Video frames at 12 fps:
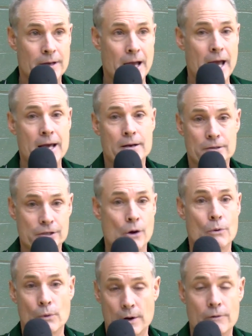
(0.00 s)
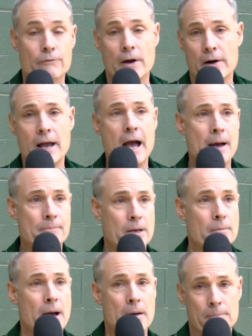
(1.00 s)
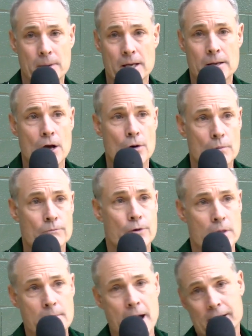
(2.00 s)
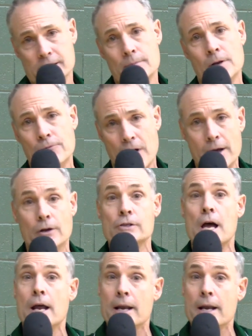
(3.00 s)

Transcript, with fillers: And so we are very happy about being home for the MAC semifinals